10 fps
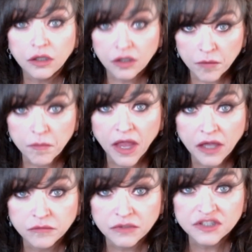
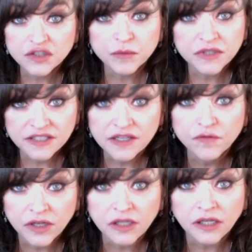commandments
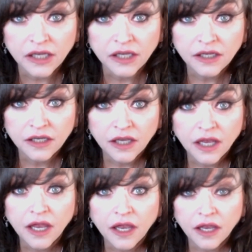specifically
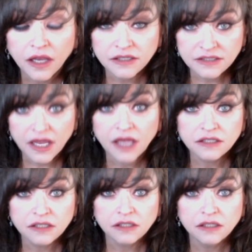
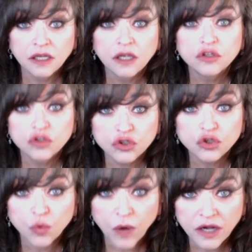intended to
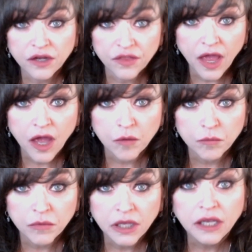direct
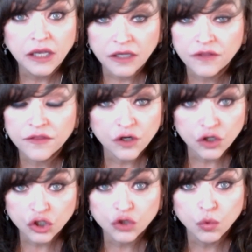them in their
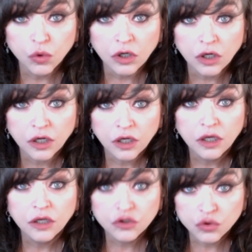good work
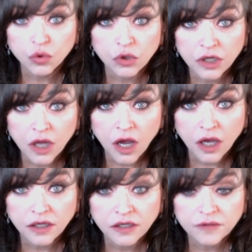toward
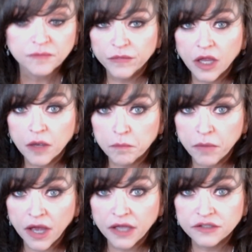God.
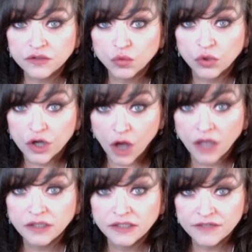But were
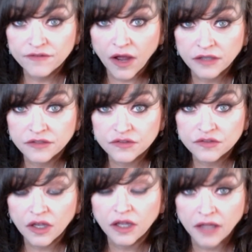
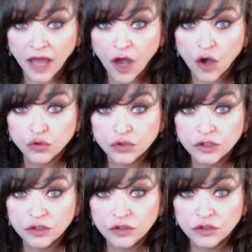non-Levites allowed
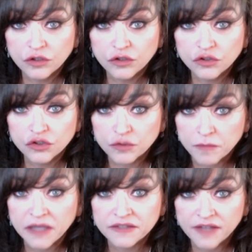to
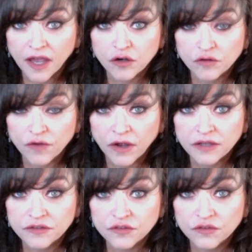make
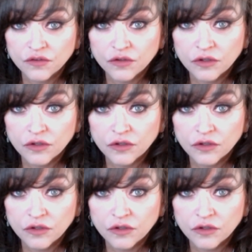sacrifice?